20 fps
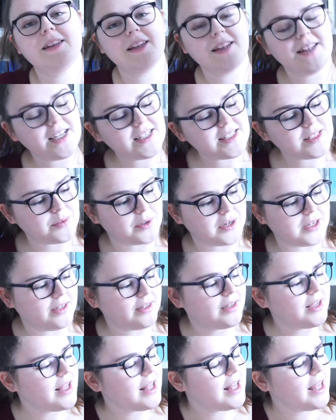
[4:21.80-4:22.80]
And then this
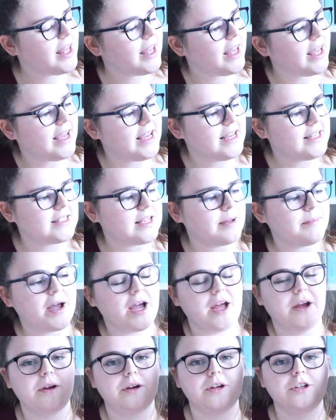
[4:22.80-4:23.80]
one is
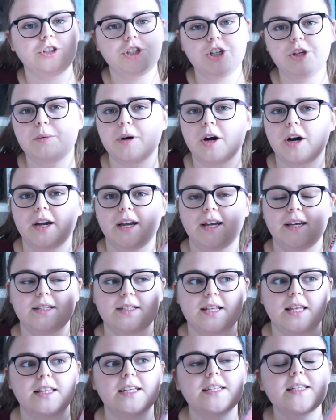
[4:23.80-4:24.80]
about two
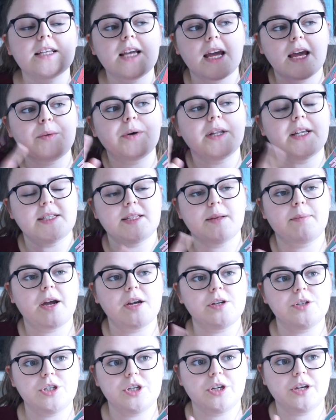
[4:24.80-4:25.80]
boys. This is well, it's
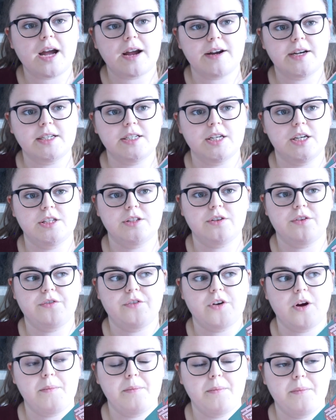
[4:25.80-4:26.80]
about two characters
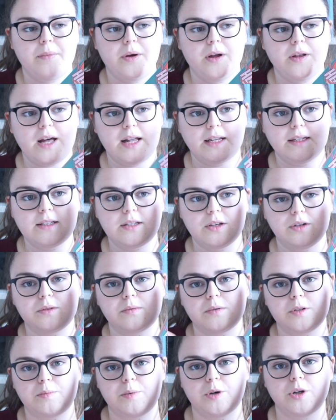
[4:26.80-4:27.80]
from Alice
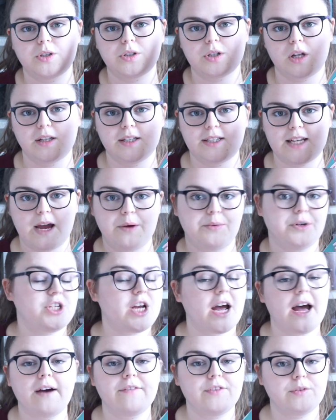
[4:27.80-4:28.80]
Oseman's book Solitaire, which
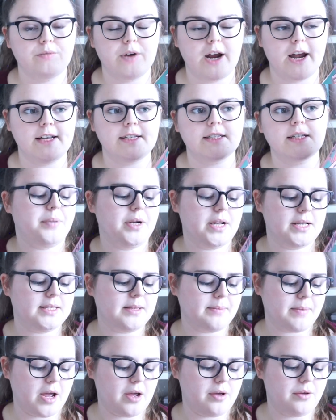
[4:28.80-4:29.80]
I haven't read, but it's
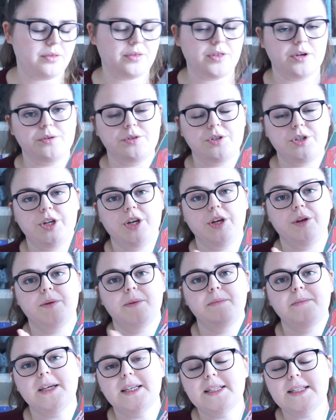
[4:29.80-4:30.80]
about those two
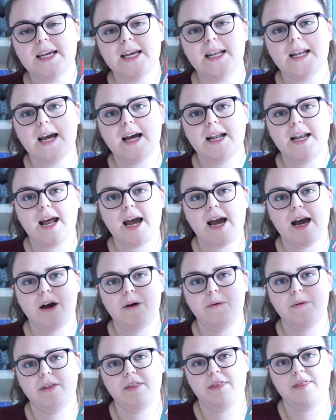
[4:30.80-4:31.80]
meeting and
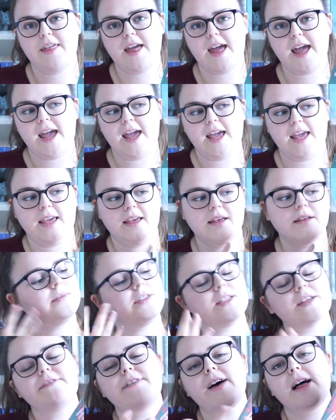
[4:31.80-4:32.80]
how they
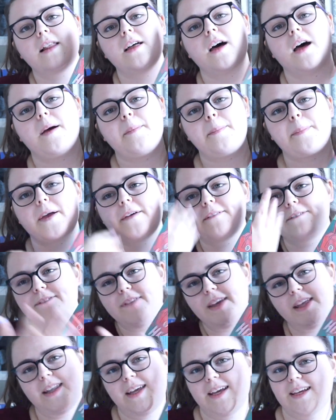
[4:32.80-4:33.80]
develop
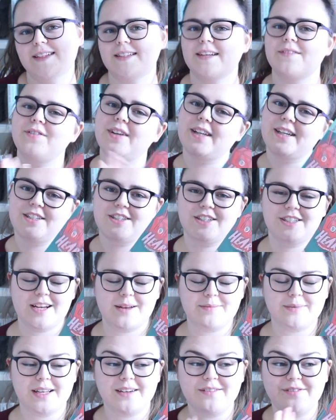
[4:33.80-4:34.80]
feelings and
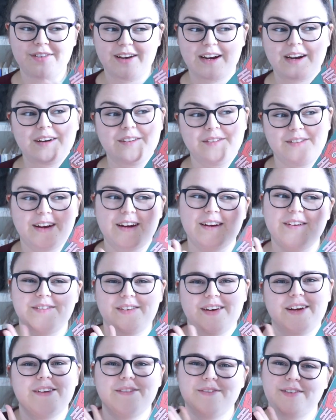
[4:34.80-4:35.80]
relationships and very, very,
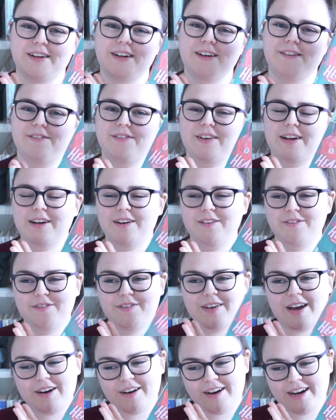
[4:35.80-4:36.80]
very, very, very,
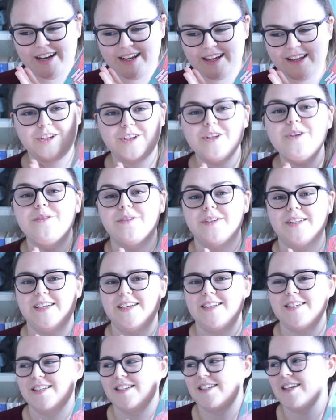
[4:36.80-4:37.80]
very cute
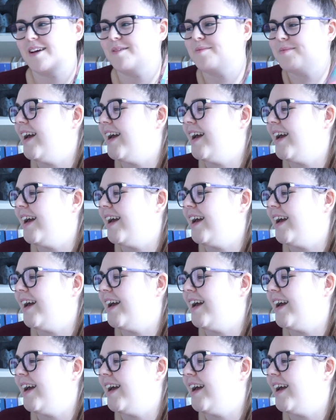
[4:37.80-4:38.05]
relationship.